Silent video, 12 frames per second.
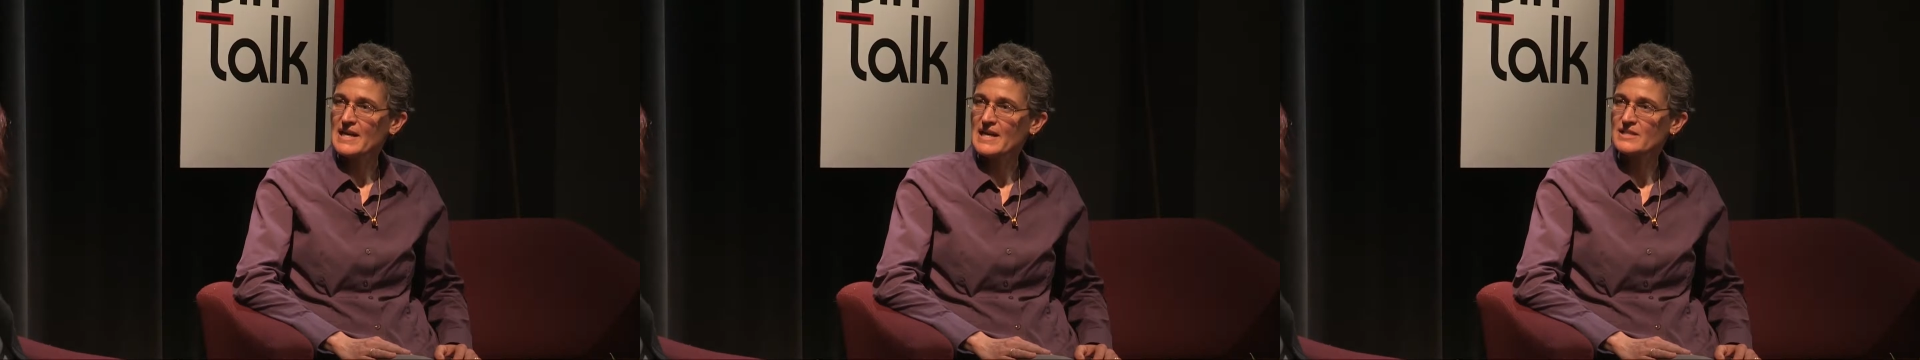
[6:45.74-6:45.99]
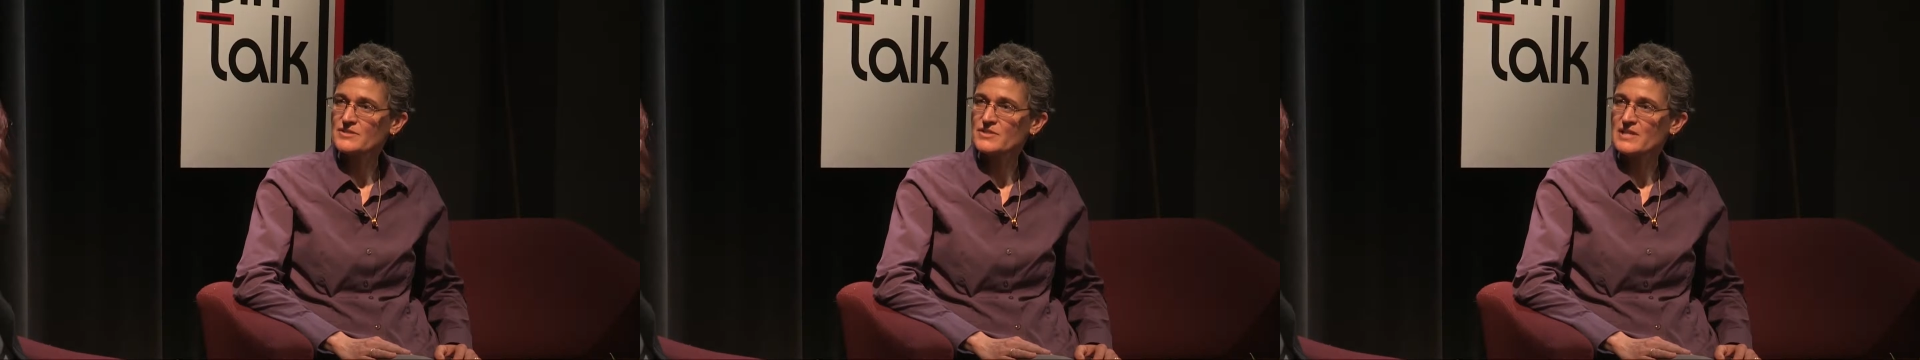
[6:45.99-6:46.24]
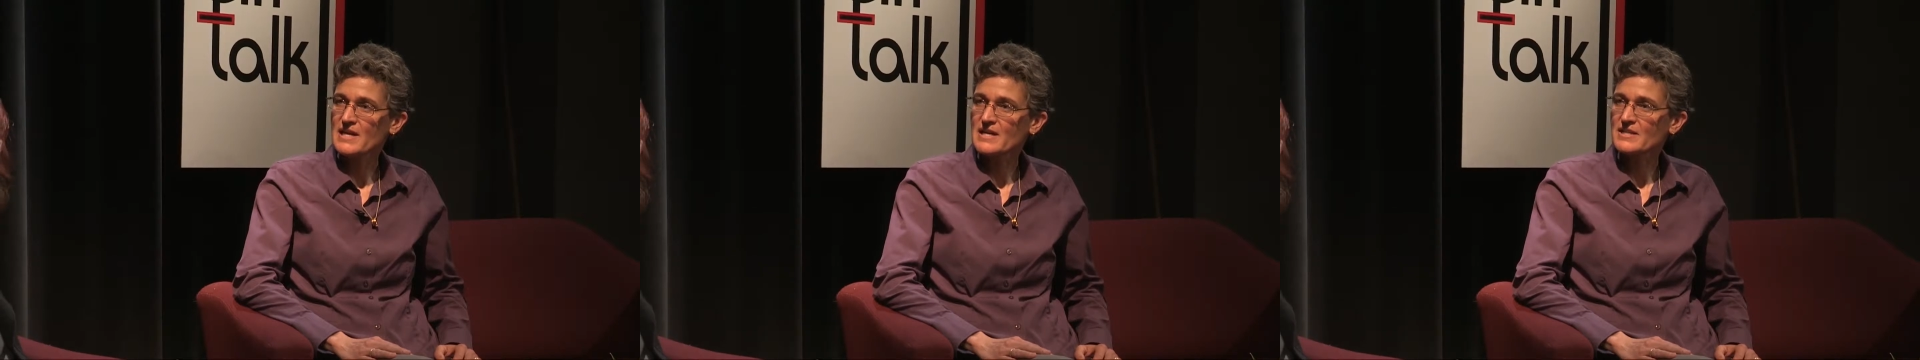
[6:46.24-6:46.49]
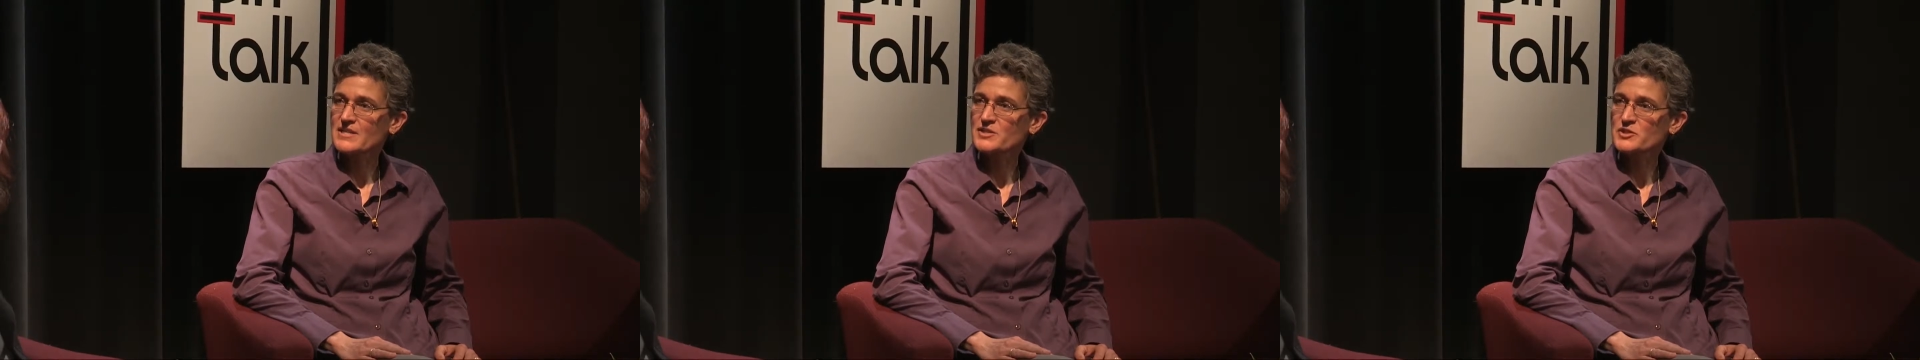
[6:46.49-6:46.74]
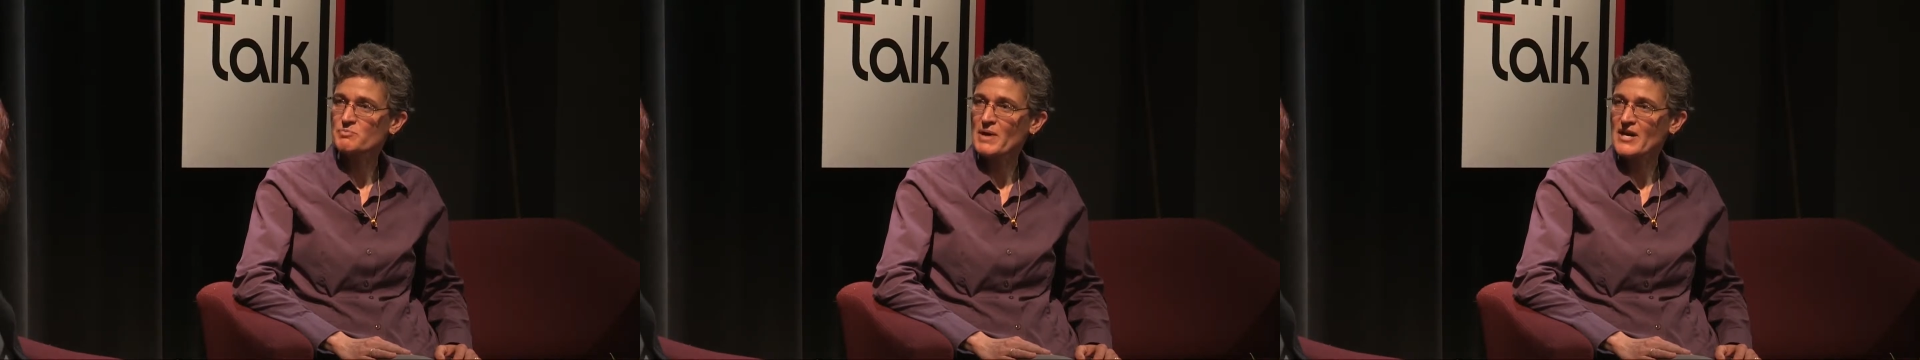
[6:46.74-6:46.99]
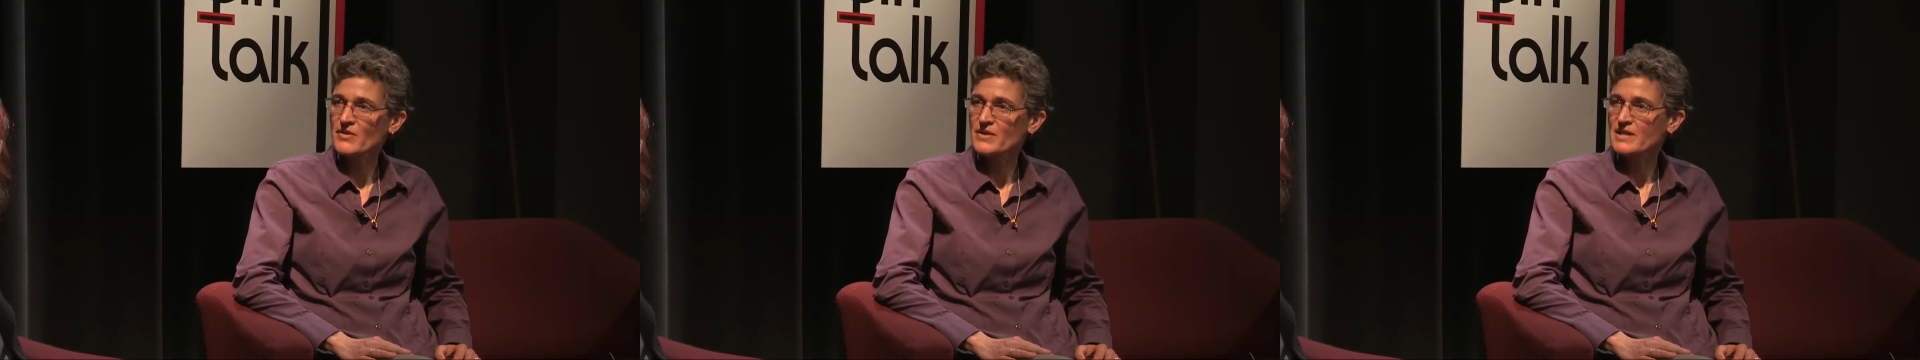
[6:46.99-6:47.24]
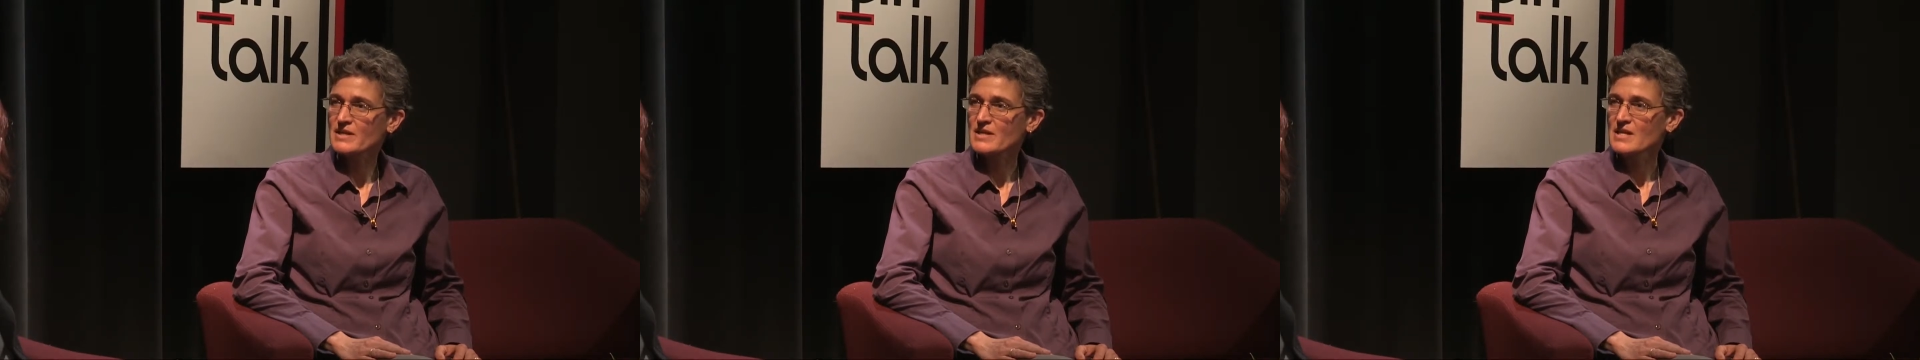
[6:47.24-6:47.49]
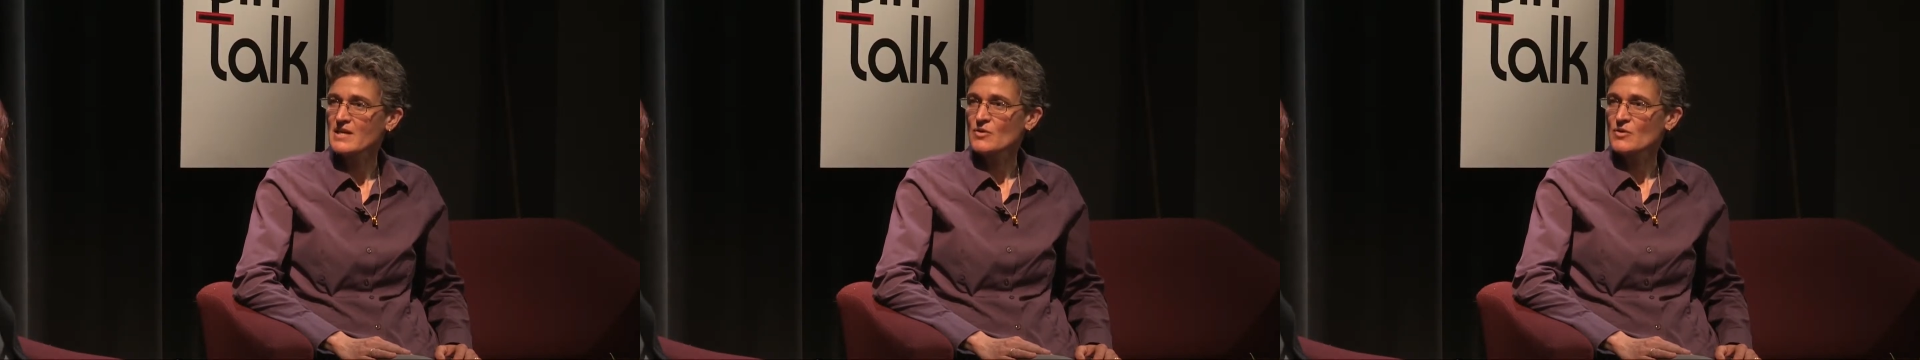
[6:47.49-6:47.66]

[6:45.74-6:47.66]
and inspiring